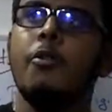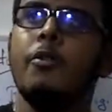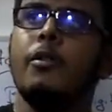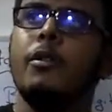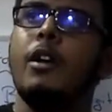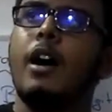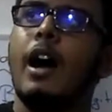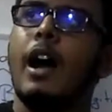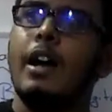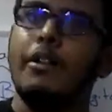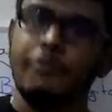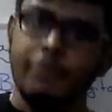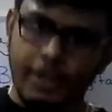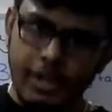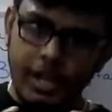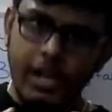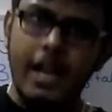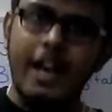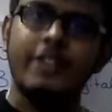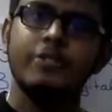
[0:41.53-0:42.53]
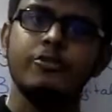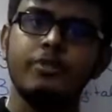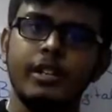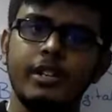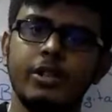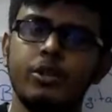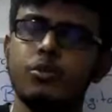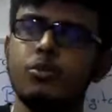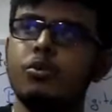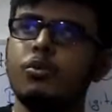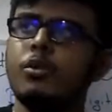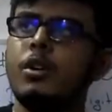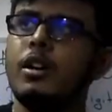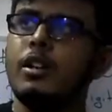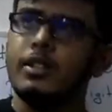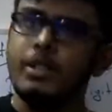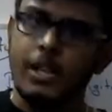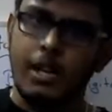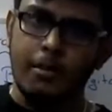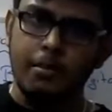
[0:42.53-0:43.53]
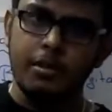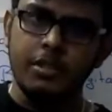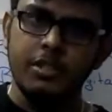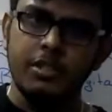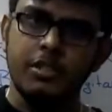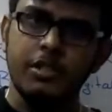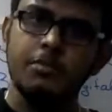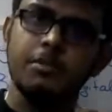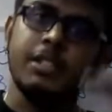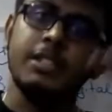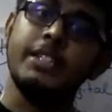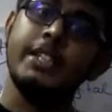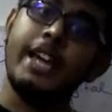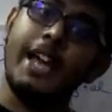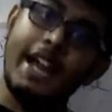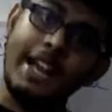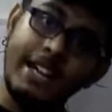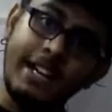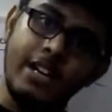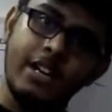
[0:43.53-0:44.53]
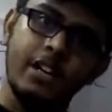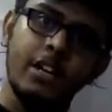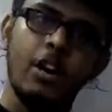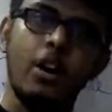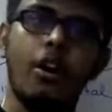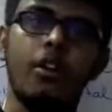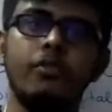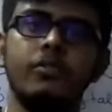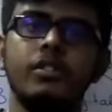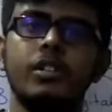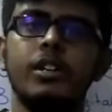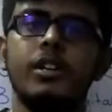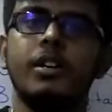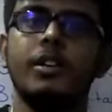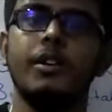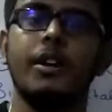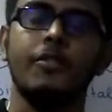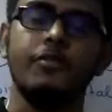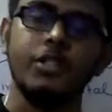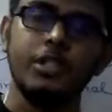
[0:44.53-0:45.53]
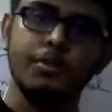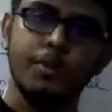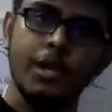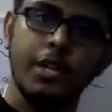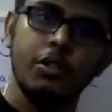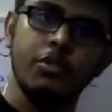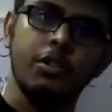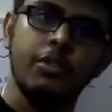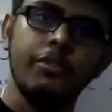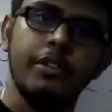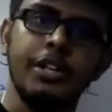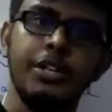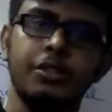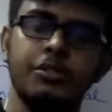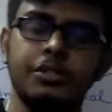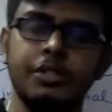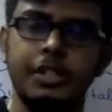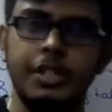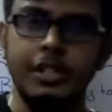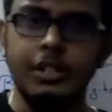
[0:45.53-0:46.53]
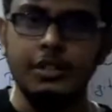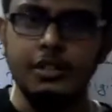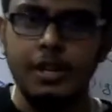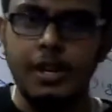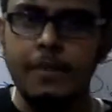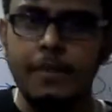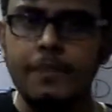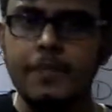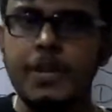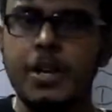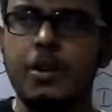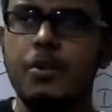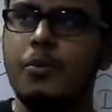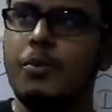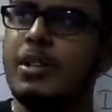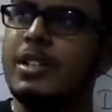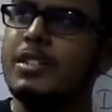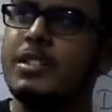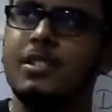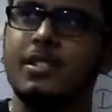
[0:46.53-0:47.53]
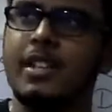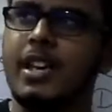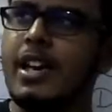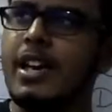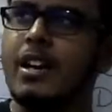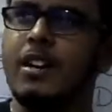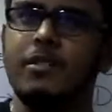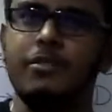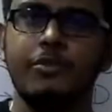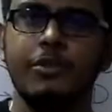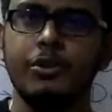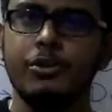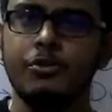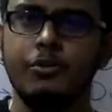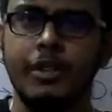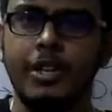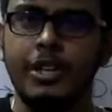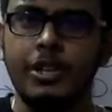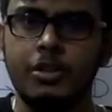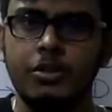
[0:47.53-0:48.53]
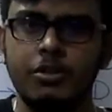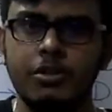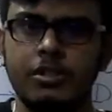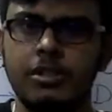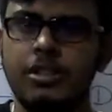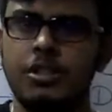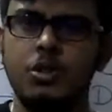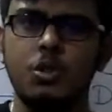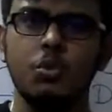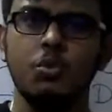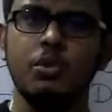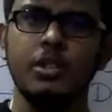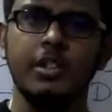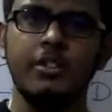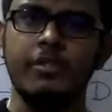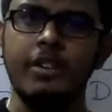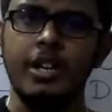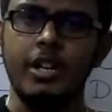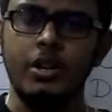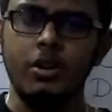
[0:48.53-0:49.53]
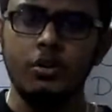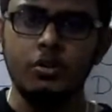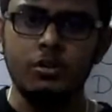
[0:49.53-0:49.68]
I will actually do the number systems at the end of this particular video series with say a few videos, 2 3 videos,